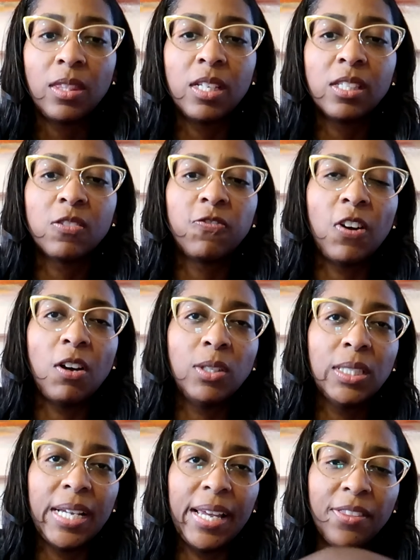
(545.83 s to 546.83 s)
this
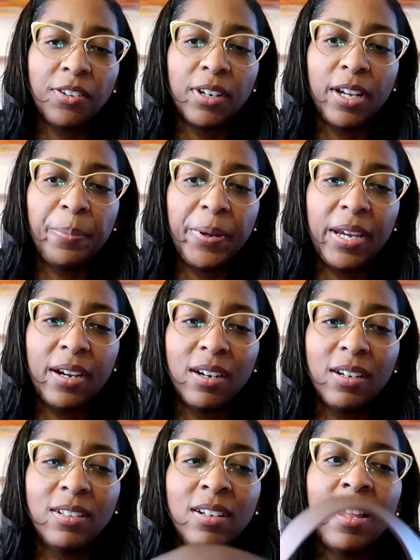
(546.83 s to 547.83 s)
faux leather up
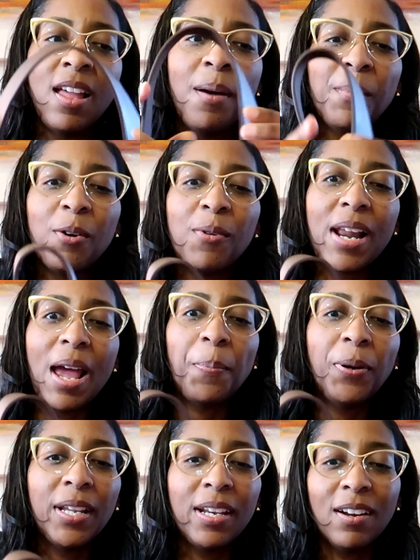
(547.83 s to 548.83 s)
here. But when I
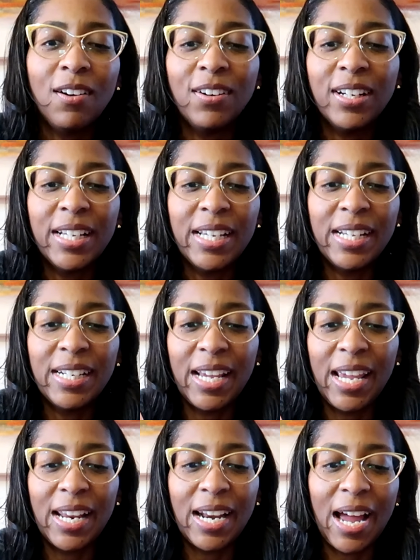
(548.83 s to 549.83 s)
put it on
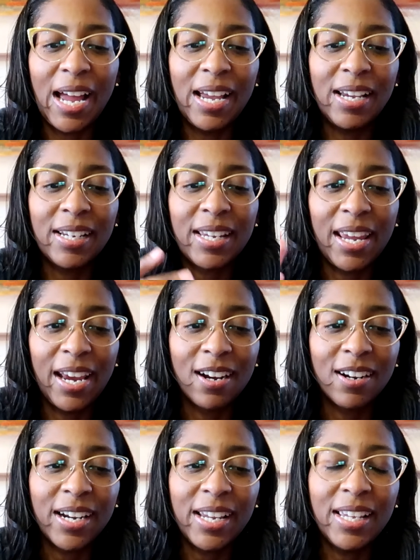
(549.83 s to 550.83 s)
and I
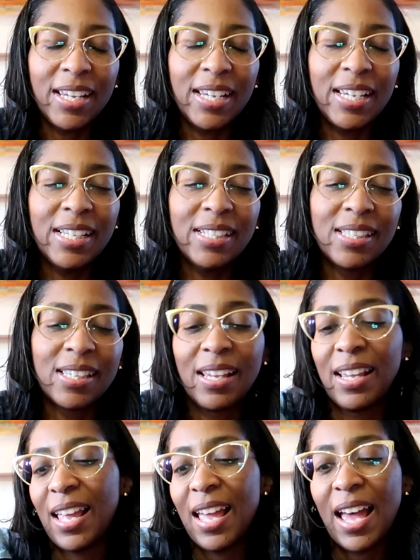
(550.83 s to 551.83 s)
carry it, it's,
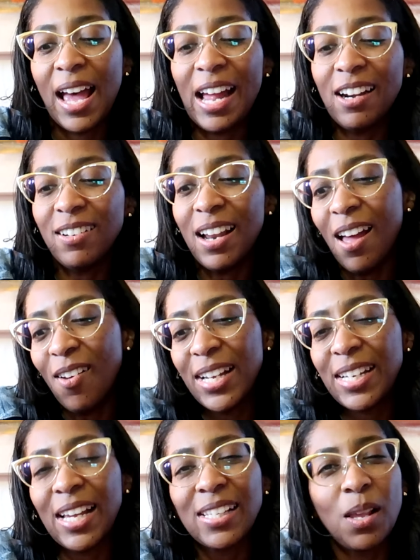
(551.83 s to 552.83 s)
I don't know,
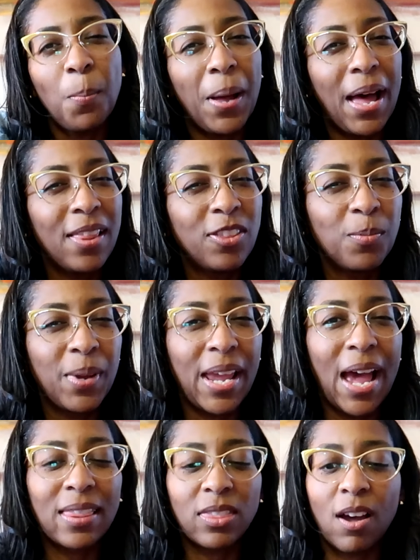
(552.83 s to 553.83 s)
it doesn't bother
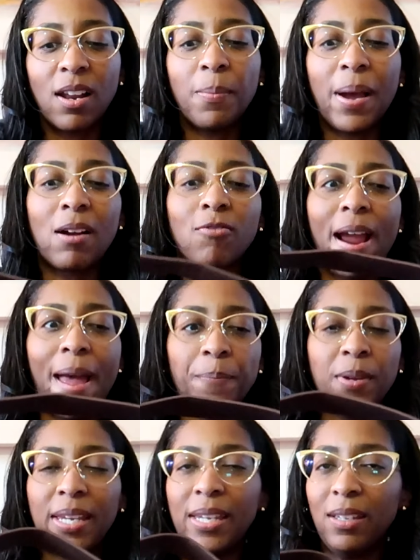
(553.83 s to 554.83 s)
me. I thought about
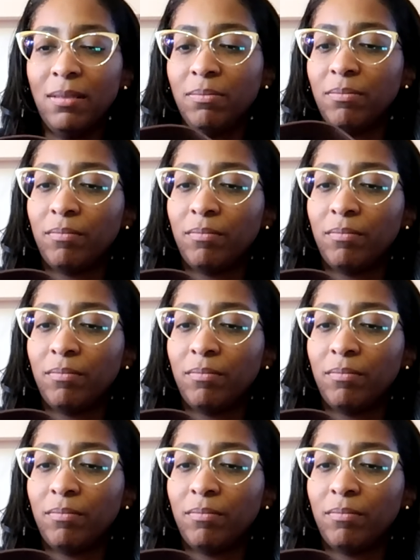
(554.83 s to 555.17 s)
wrapping it